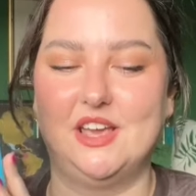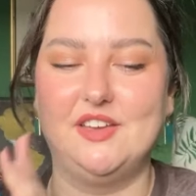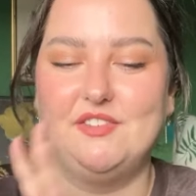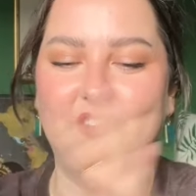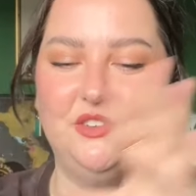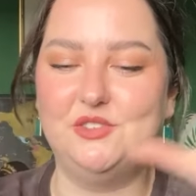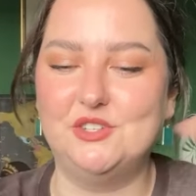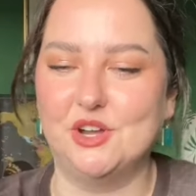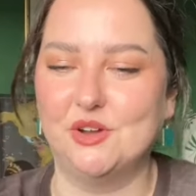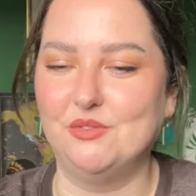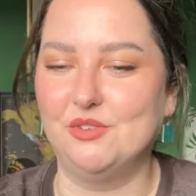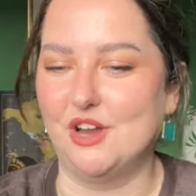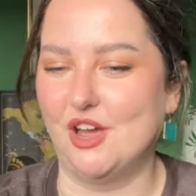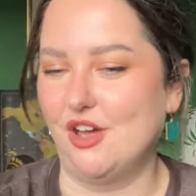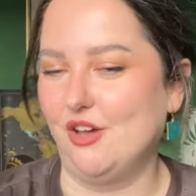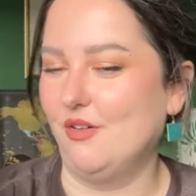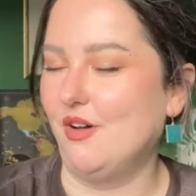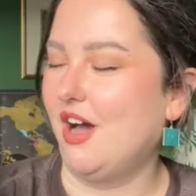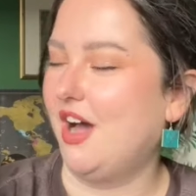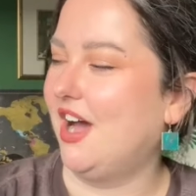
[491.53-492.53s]
If you don't
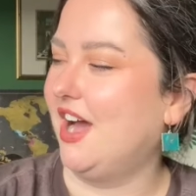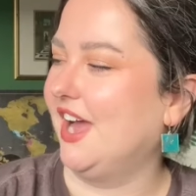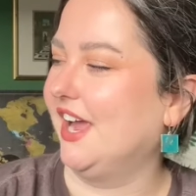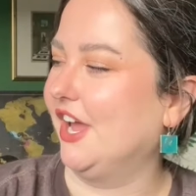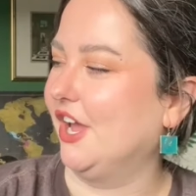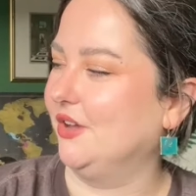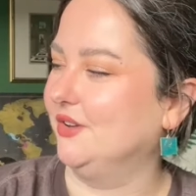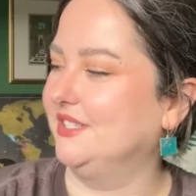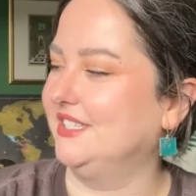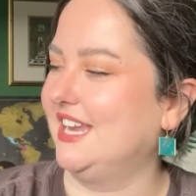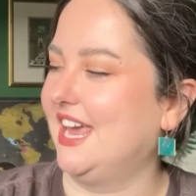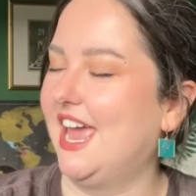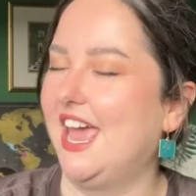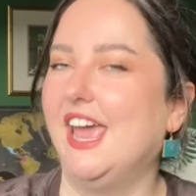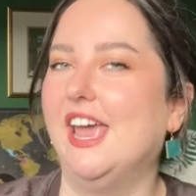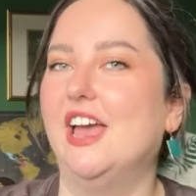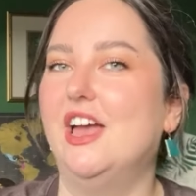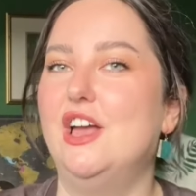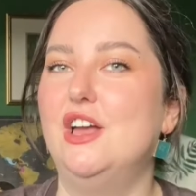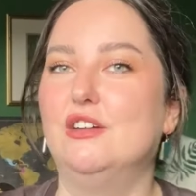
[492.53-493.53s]
know, I host
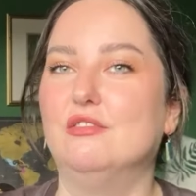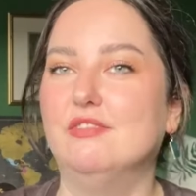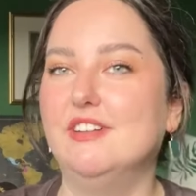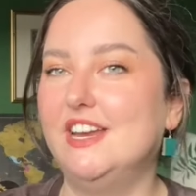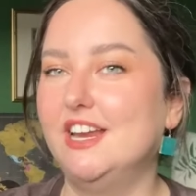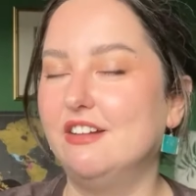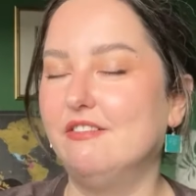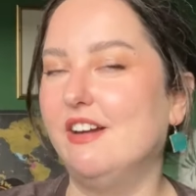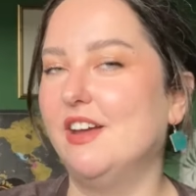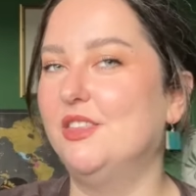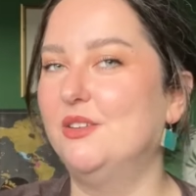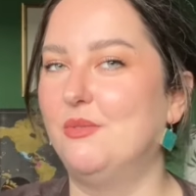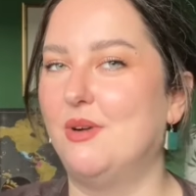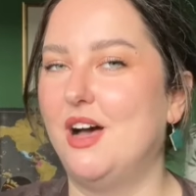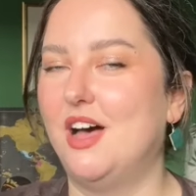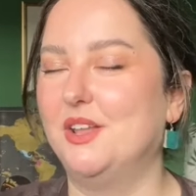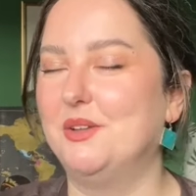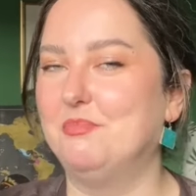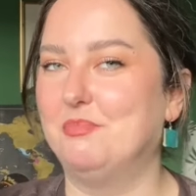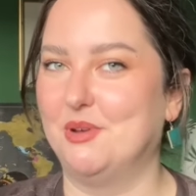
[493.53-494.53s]
a Reading Around the
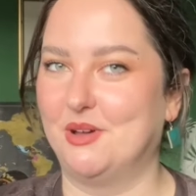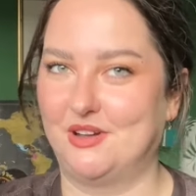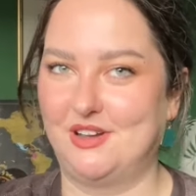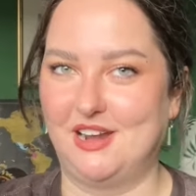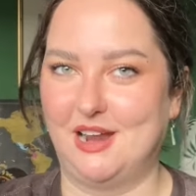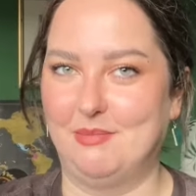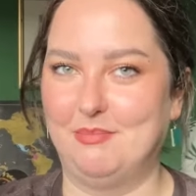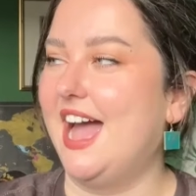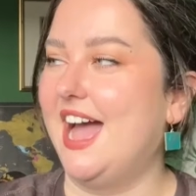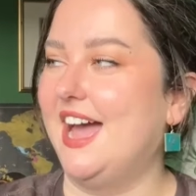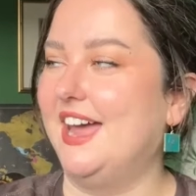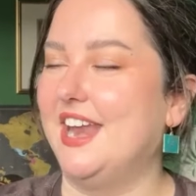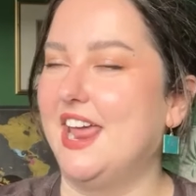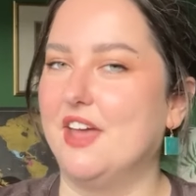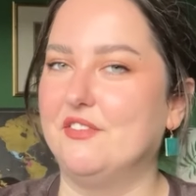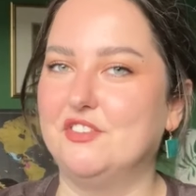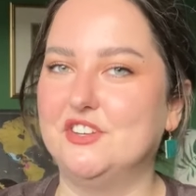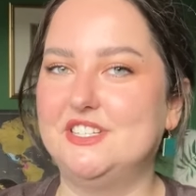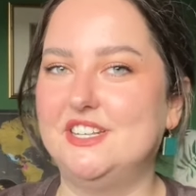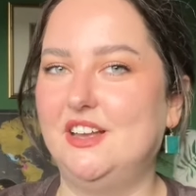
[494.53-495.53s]
World book club, and
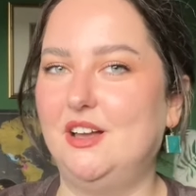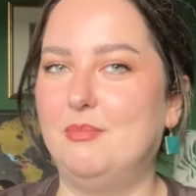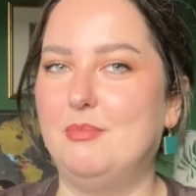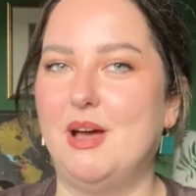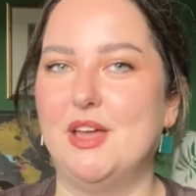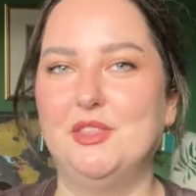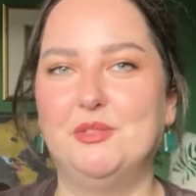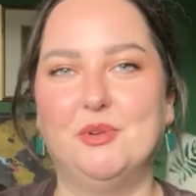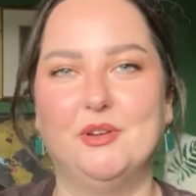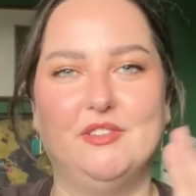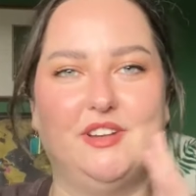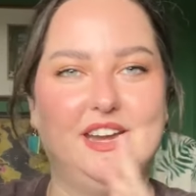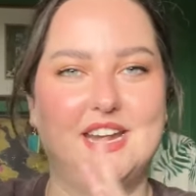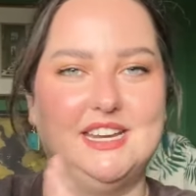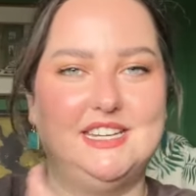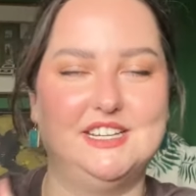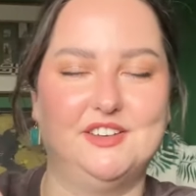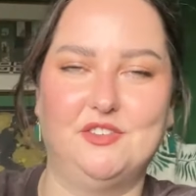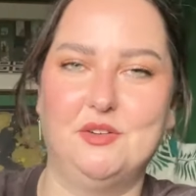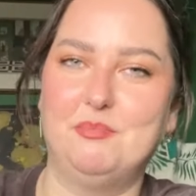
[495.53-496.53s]
every single month we read a
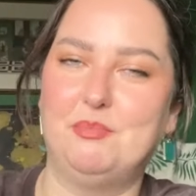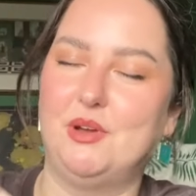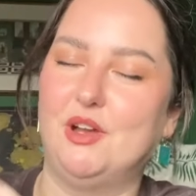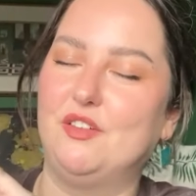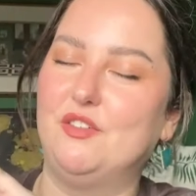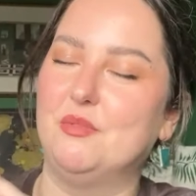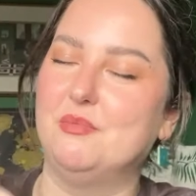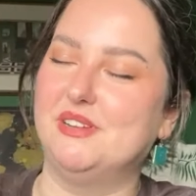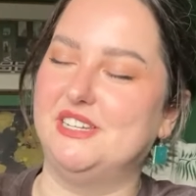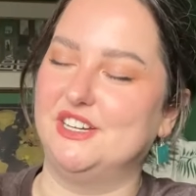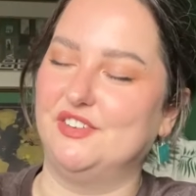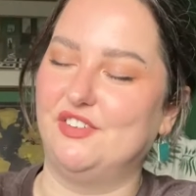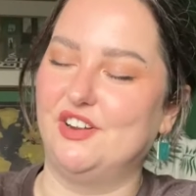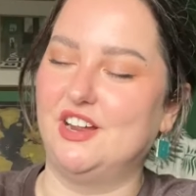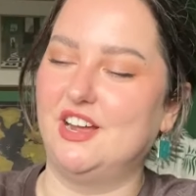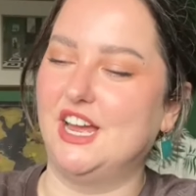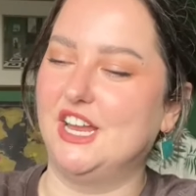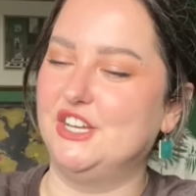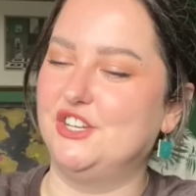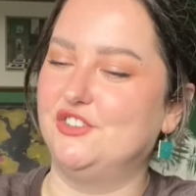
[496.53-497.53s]
different book from a
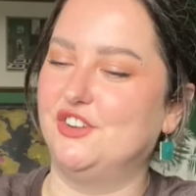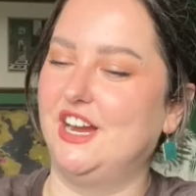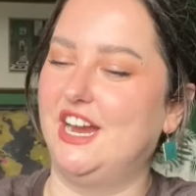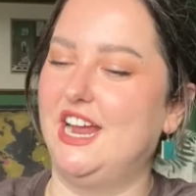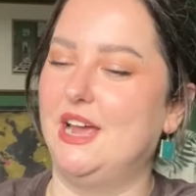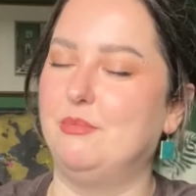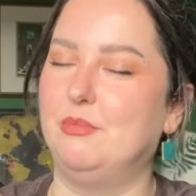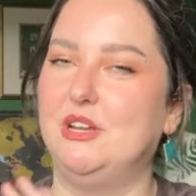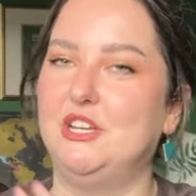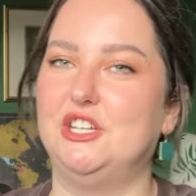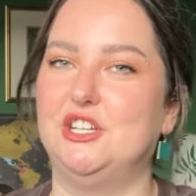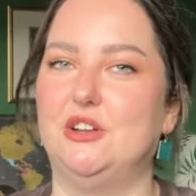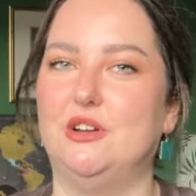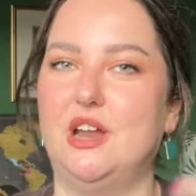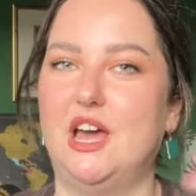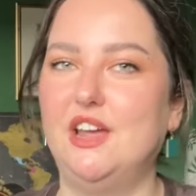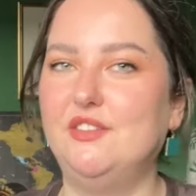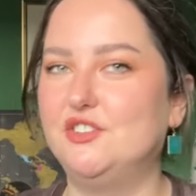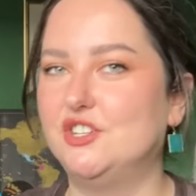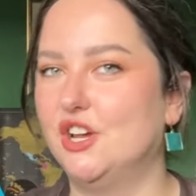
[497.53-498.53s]
different country, and we do
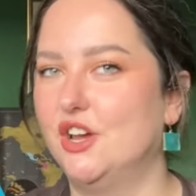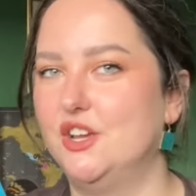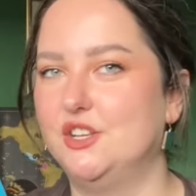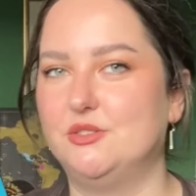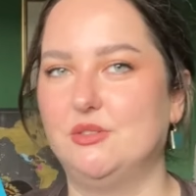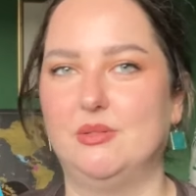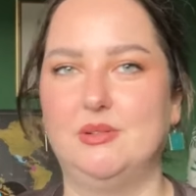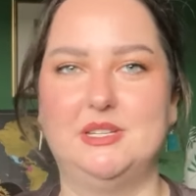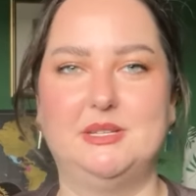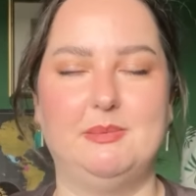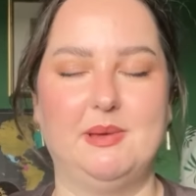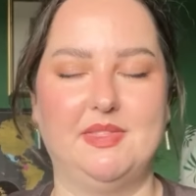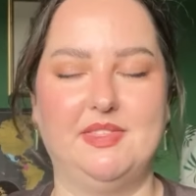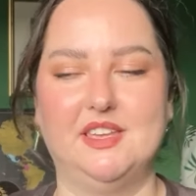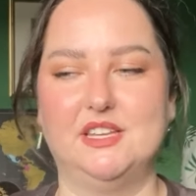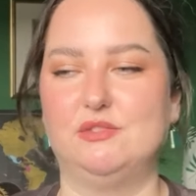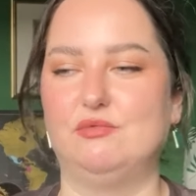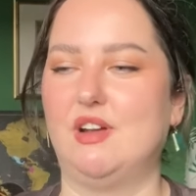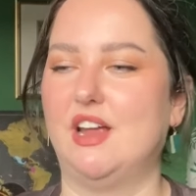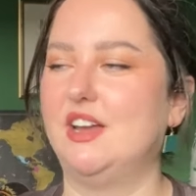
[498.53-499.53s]
live shows where we spin
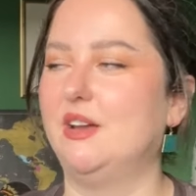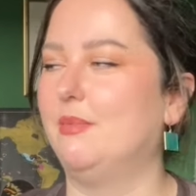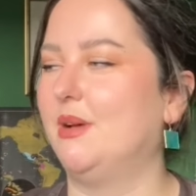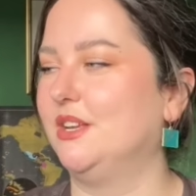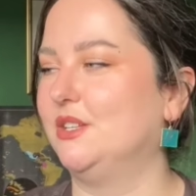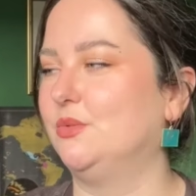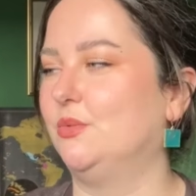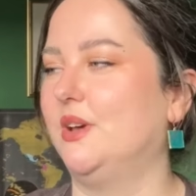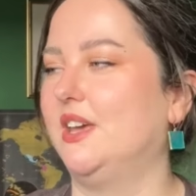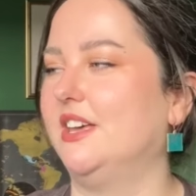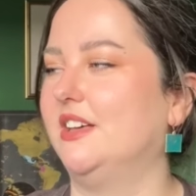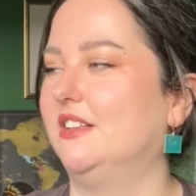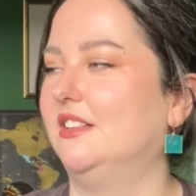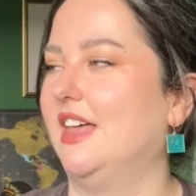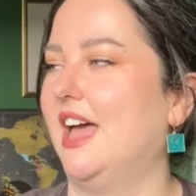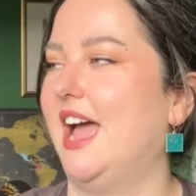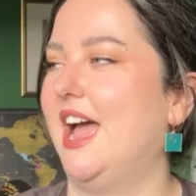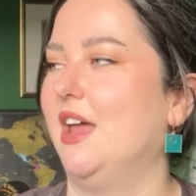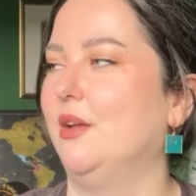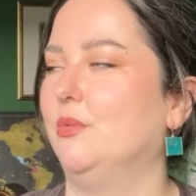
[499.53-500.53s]
this randomized wheel
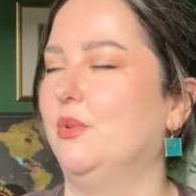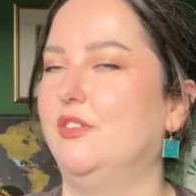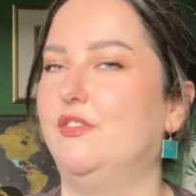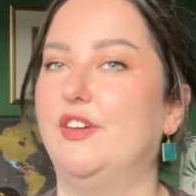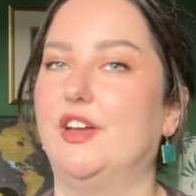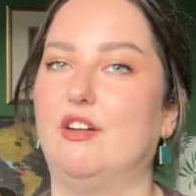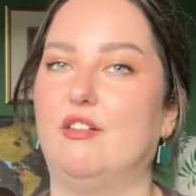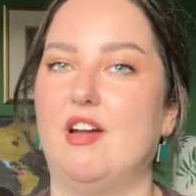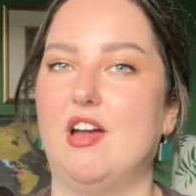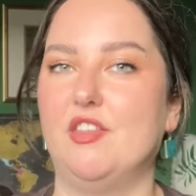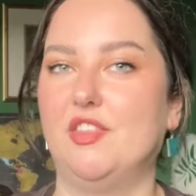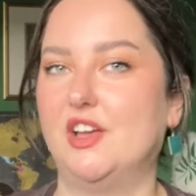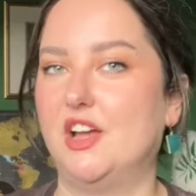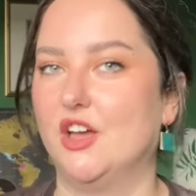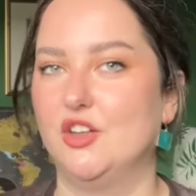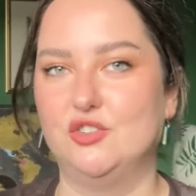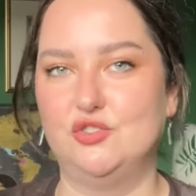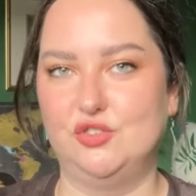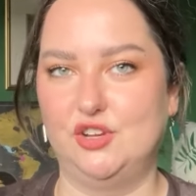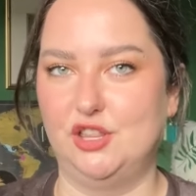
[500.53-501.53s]
and we figure out the
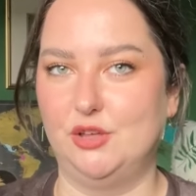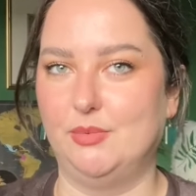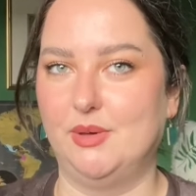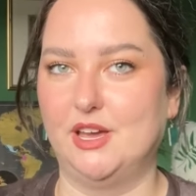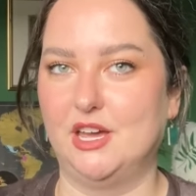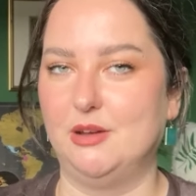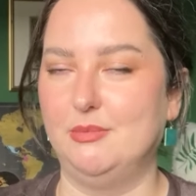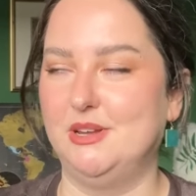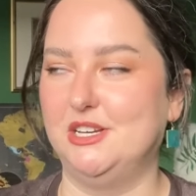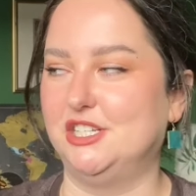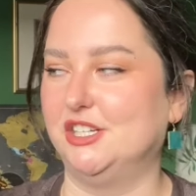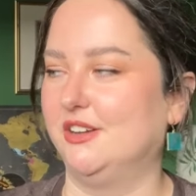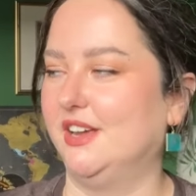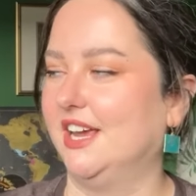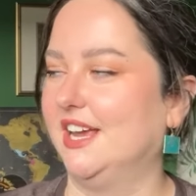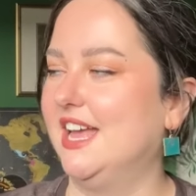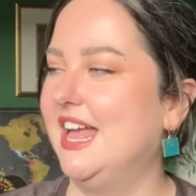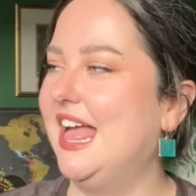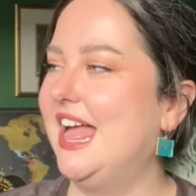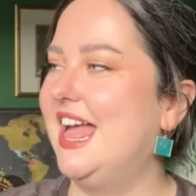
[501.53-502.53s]
country that we're going to be
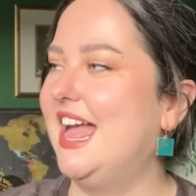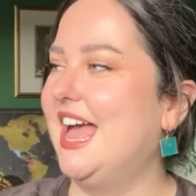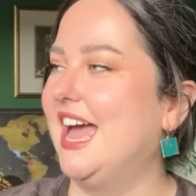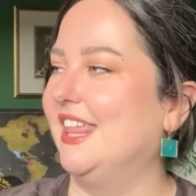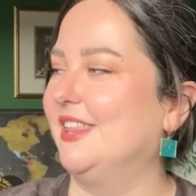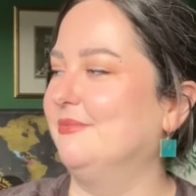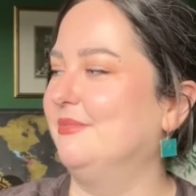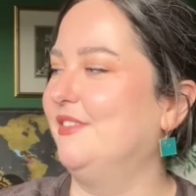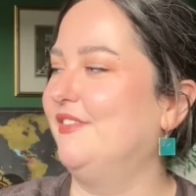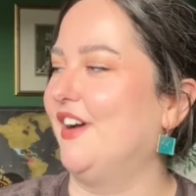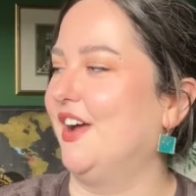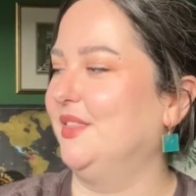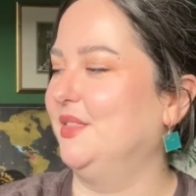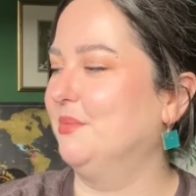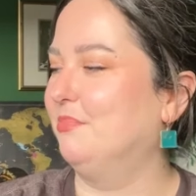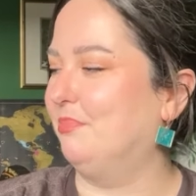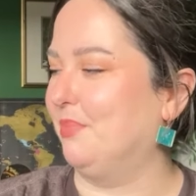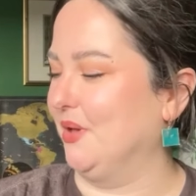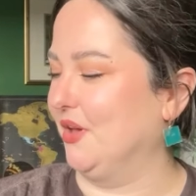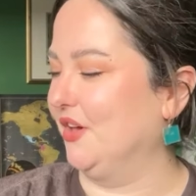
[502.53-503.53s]
doing, and then we find the
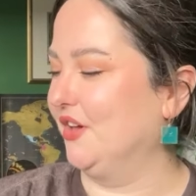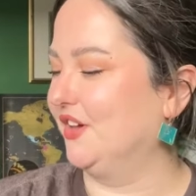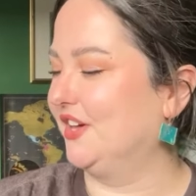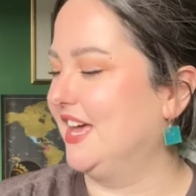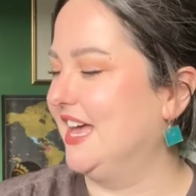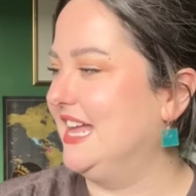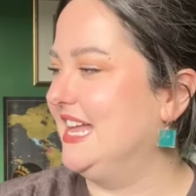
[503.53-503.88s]
book.